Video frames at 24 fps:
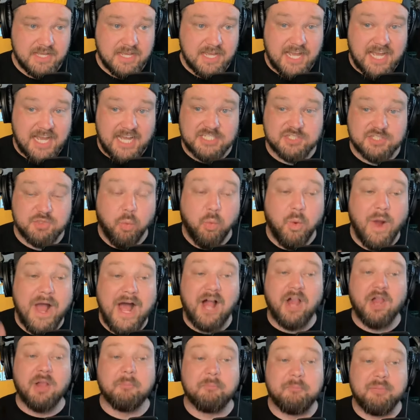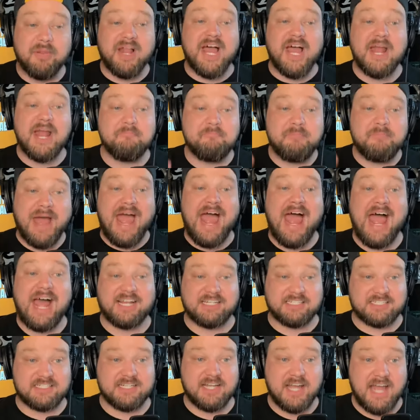has well bled
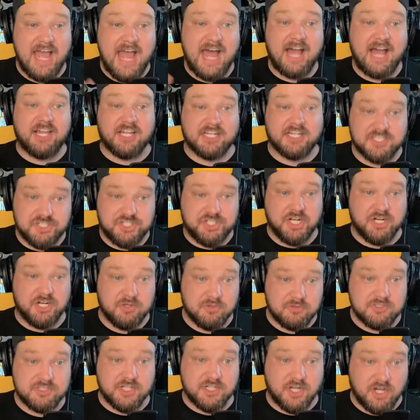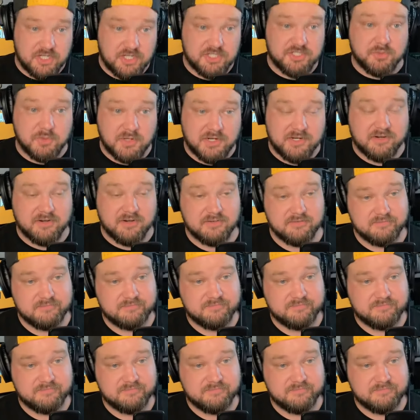past Alex Jones on Twitter.